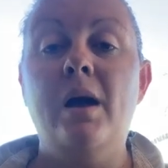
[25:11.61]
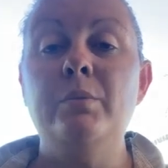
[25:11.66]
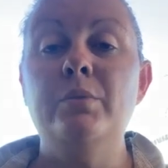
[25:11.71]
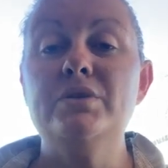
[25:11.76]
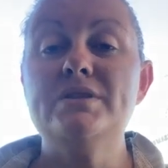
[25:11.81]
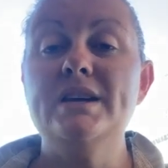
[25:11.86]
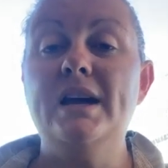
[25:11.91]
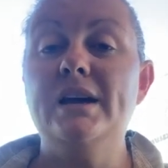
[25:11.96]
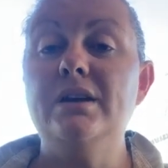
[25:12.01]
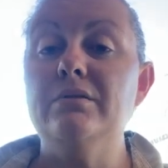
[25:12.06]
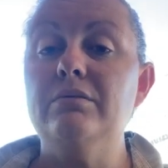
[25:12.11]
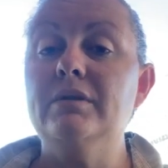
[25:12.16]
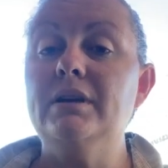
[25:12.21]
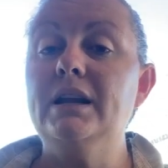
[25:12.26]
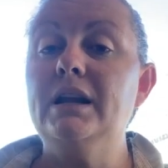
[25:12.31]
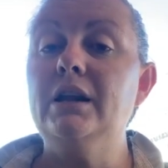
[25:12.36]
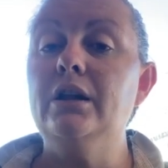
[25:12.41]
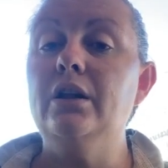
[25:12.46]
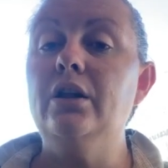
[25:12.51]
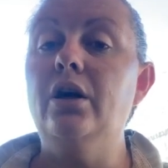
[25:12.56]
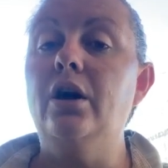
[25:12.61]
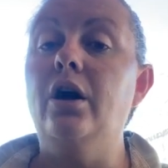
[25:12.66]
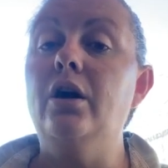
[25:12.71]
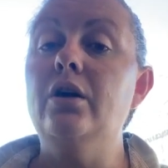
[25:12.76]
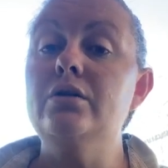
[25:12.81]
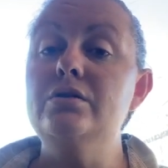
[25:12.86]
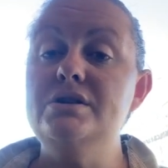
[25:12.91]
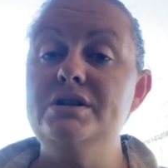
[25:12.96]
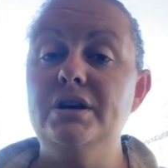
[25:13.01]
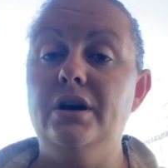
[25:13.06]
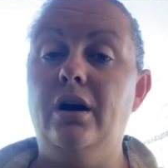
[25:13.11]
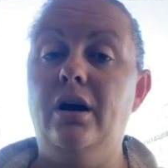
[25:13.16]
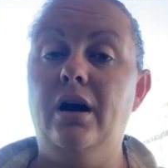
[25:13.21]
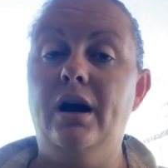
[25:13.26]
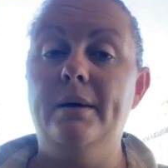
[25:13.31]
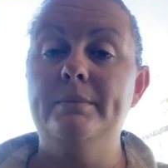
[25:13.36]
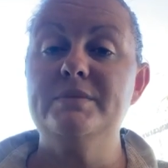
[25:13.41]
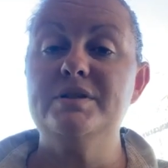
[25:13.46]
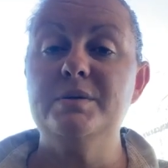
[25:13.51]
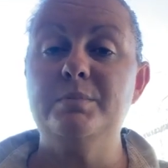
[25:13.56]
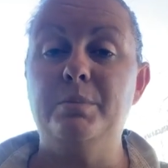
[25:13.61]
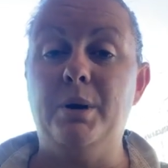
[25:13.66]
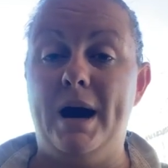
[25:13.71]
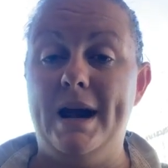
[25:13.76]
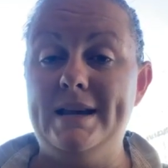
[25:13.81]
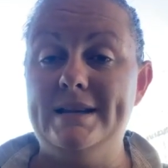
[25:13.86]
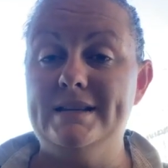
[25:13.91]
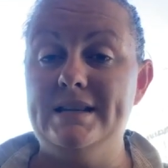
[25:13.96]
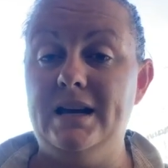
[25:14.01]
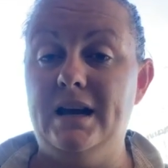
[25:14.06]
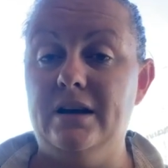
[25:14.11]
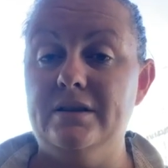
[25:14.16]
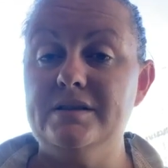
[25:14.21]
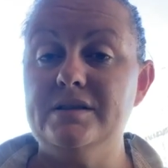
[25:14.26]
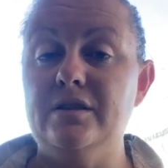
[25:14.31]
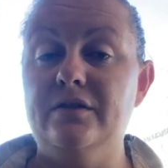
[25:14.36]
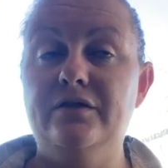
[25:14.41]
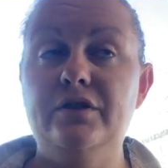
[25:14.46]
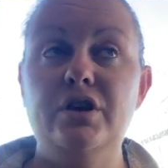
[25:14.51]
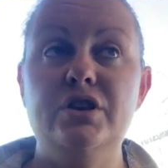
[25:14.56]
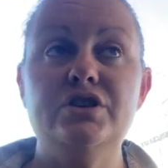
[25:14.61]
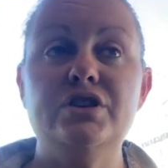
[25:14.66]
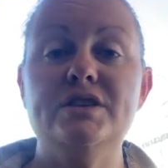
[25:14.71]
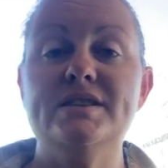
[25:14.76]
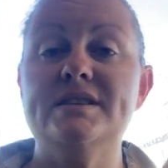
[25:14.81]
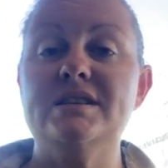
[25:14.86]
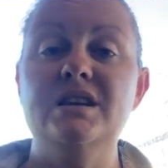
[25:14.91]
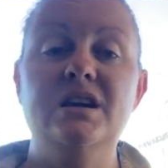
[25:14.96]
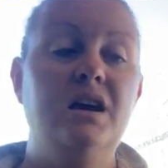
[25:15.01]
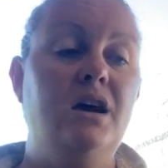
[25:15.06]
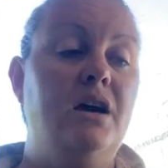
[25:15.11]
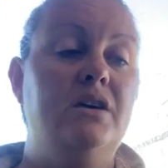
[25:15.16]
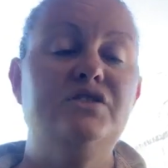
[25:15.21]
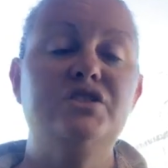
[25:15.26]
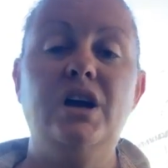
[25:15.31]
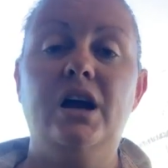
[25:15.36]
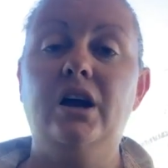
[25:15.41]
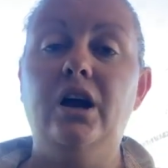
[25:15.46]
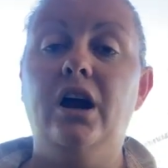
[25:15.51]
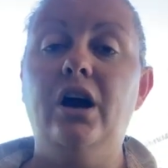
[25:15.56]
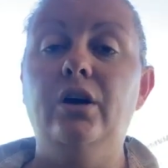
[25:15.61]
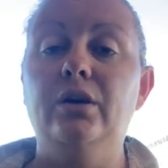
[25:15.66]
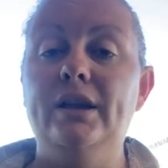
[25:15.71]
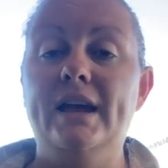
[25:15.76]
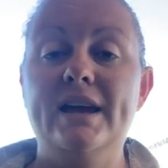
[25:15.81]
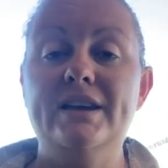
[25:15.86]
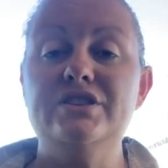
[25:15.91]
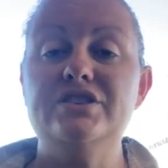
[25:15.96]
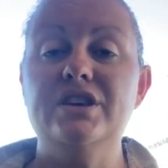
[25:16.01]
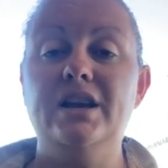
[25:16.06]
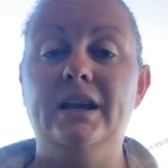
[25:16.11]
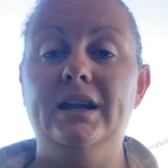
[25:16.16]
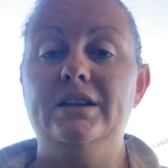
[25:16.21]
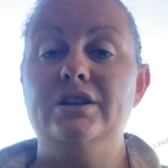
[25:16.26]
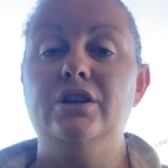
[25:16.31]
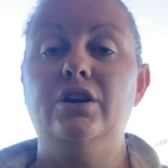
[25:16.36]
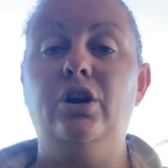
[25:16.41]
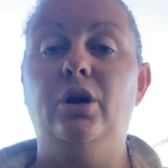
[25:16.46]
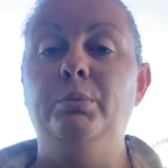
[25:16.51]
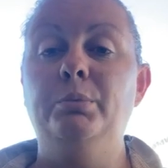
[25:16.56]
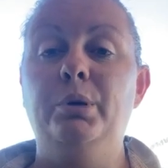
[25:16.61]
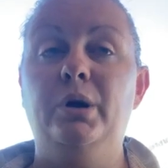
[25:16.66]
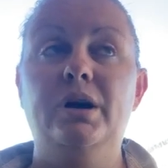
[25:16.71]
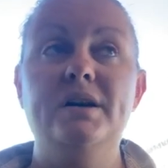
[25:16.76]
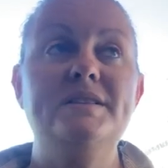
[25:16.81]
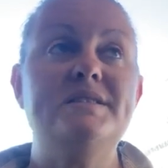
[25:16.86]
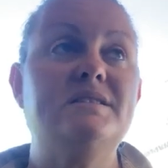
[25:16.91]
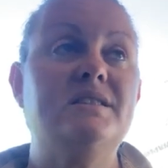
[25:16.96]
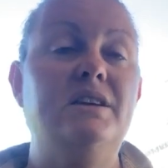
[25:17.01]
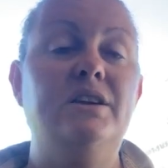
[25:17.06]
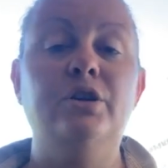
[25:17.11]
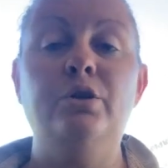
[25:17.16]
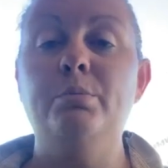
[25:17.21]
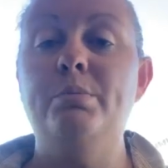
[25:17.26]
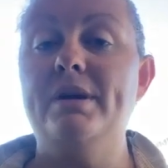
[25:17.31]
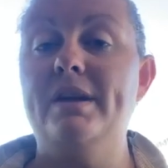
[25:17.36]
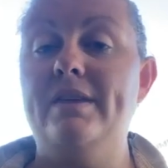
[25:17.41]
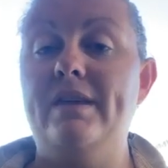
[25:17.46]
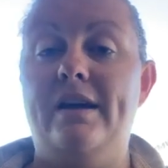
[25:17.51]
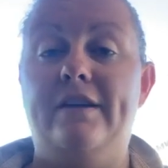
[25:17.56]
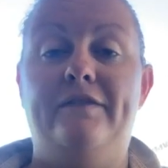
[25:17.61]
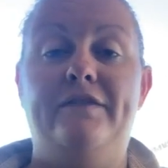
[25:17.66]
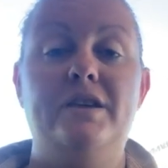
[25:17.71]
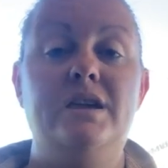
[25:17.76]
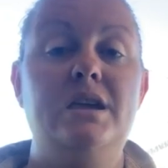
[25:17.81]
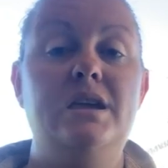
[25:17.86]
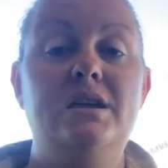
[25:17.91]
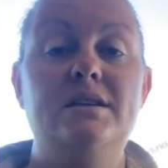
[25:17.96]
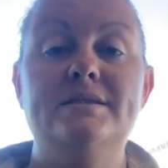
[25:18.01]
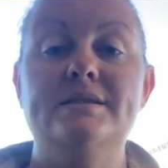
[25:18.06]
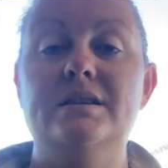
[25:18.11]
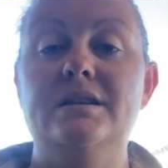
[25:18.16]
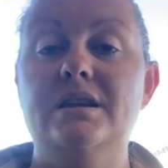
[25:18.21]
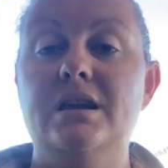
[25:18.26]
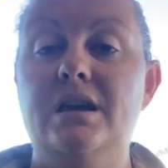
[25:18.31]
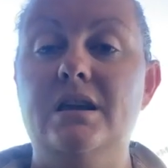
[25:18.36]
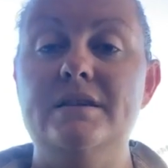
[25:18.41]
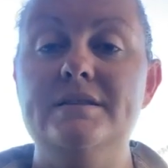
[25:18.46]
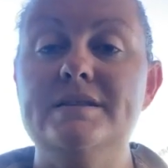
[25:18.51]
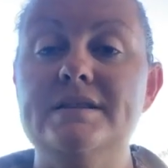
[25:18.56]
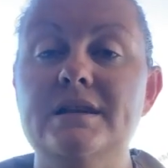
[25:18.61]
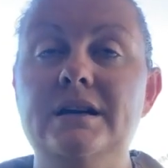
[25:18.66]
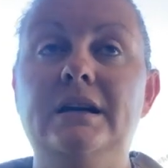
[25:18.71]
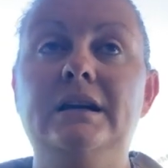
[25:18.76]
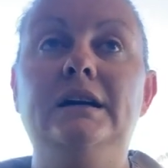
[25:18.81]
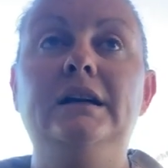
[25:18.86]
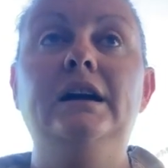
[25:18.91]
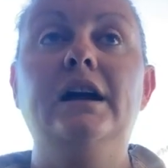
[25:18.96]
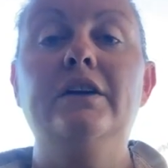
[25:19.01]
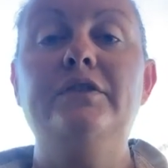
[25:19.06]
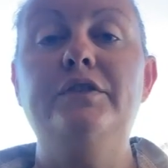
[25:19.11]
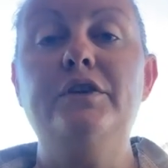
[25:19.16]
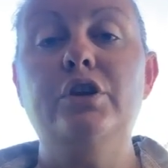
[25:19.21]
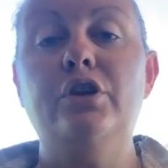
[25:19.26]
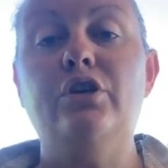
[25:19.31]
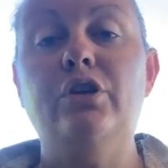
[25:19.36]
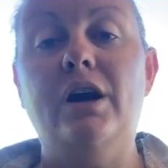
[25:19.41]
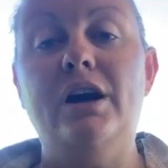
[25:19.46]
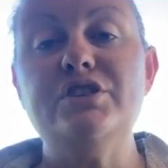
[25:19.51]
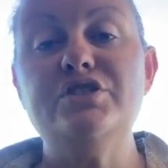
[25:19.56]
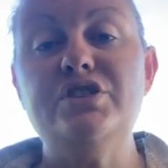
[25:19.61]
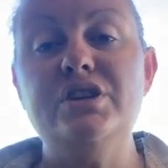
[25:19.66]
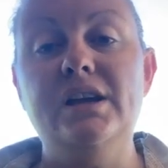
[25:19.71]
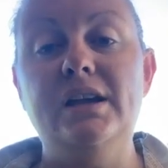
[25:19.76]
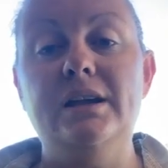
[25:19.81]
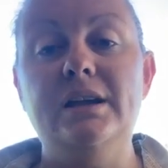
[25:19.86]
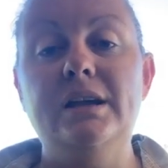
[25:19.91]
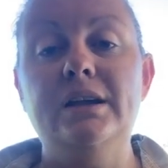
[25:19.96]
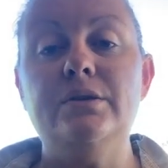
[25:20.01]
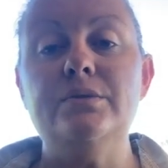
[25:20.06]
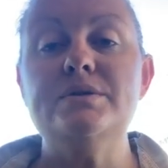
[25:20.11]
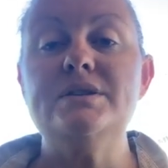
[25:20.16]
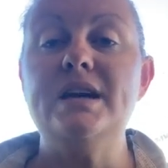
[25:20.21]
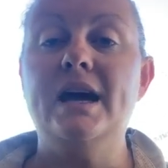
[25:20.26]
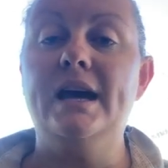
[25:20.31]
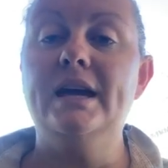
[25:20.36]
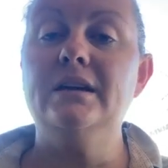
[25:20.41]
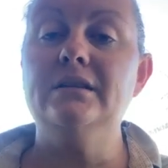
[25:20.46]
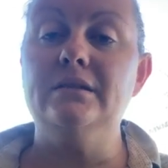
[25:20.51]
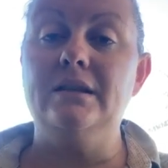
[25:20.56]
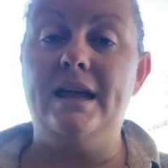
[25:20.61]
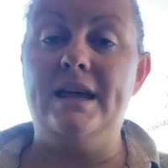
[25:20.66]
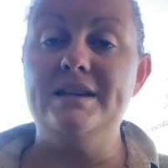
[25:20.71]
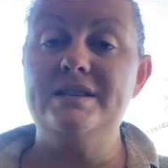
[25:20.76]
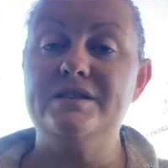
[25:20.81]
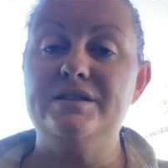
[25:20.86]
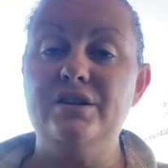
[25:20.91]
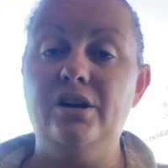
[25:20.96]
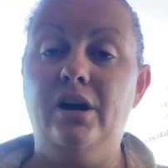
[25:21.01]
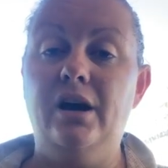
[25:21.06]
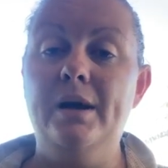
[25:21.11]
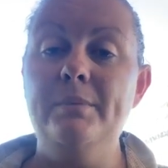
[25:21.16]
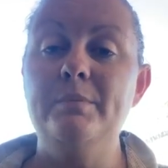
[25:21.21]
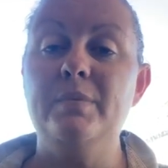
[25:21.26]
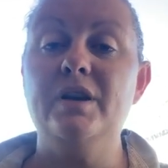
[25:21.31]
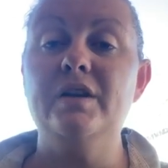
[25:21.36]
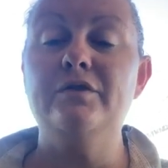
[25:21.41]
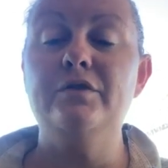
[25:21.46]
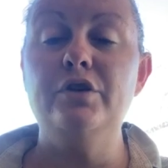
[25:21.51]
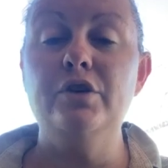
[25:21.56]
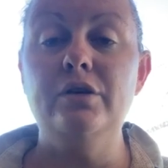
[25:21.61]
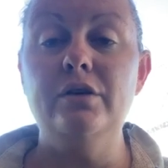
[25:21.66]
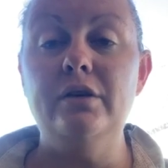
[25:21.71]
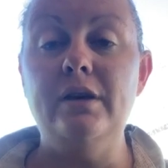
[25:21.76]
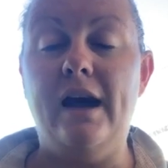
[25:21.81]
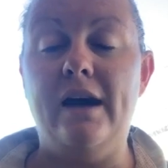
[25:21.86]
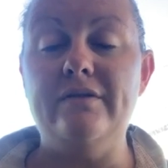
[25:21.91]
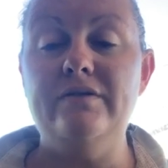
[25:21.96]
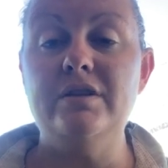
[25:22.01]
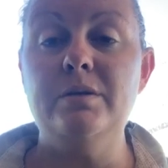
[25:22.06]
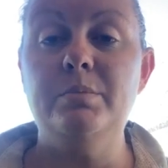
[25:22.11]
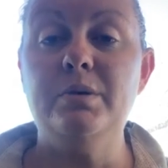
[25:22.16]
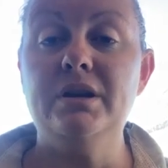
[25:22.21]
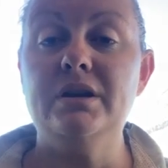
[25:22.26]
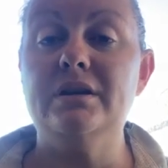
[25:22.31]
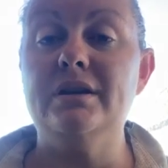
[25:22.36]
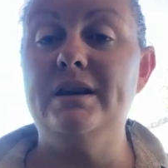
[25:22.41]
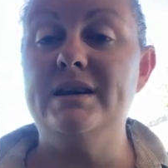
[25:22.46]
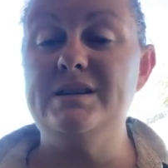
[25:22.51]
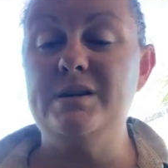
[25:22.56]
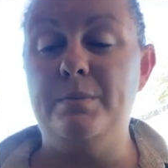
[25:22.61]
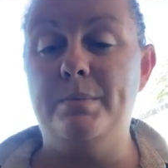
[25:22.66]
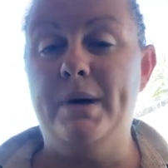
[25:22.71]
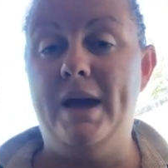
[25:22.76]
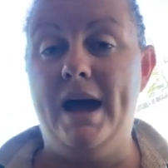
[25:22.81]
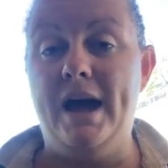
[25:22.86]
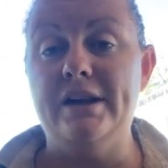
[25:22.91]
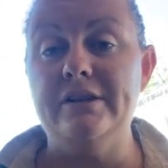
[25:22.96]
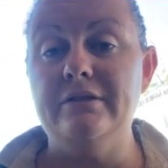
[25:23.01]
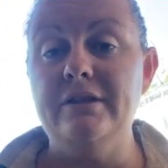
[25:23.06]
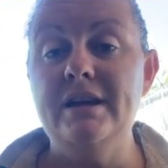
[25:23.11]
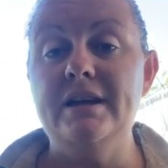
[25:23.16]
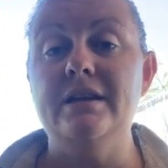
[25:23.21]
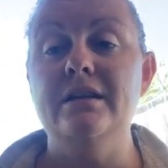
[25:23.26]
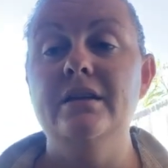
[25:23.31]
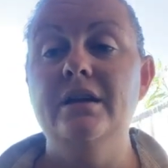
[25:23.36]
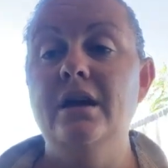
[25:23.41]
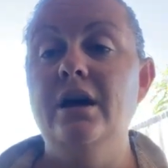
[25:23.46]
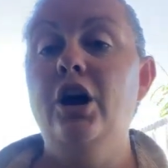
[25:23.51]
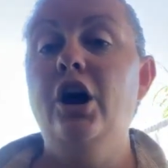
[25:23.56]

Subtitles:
and will take a really long time to break down. So if you just chuck a whole eggshell in your compost, it'll be there for years and years. If you crush it, it'll take less time, but if you have the ability to powder it,